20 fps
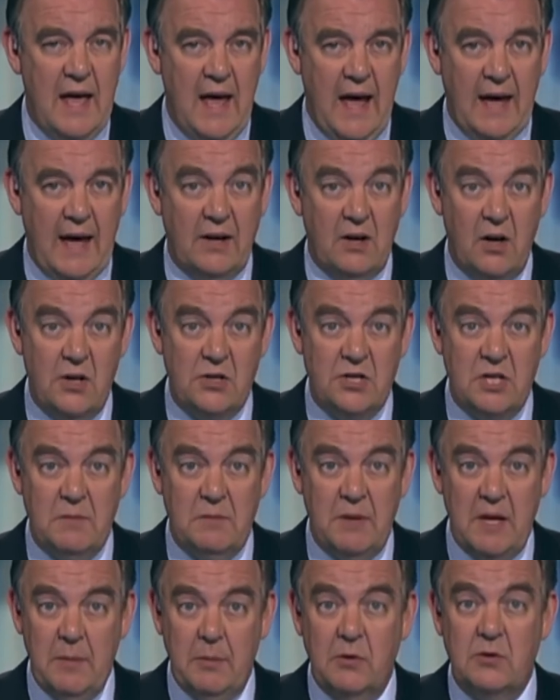and urging
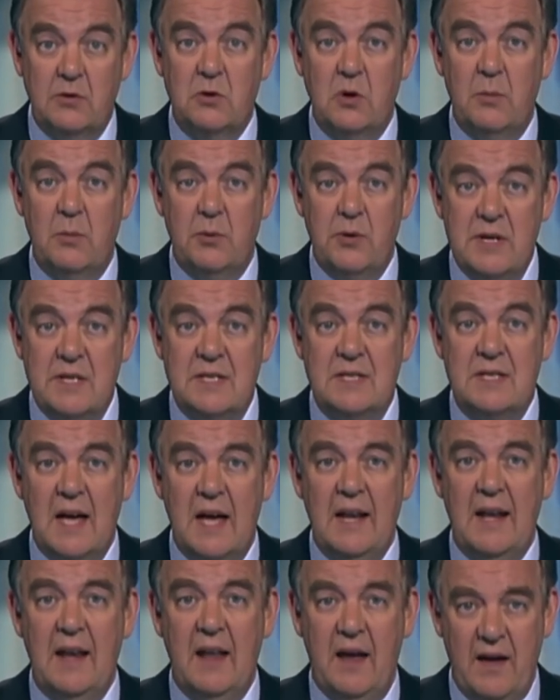people to
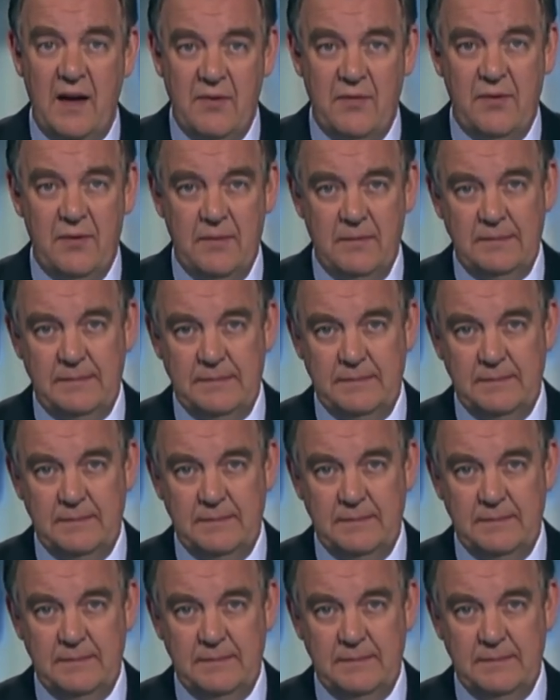appreciate life.